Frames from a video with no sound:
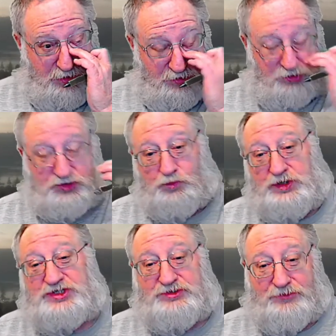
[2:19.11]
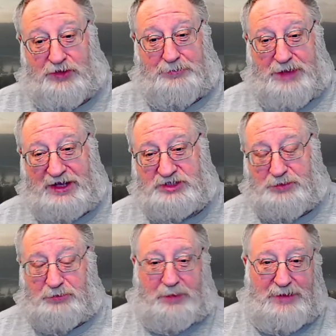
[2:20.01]
And there's a reason for that
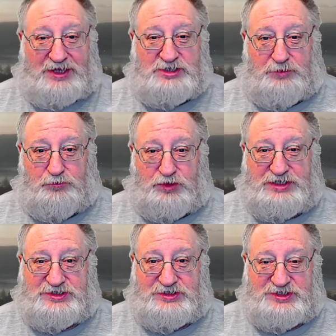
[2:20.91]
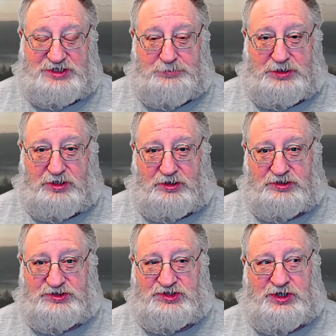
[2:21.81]
maximum. That maximum reason is set
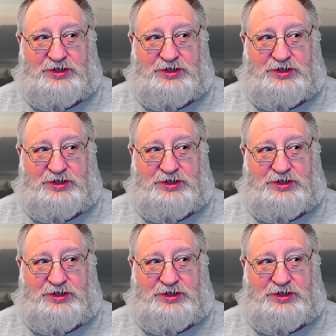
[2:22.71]
because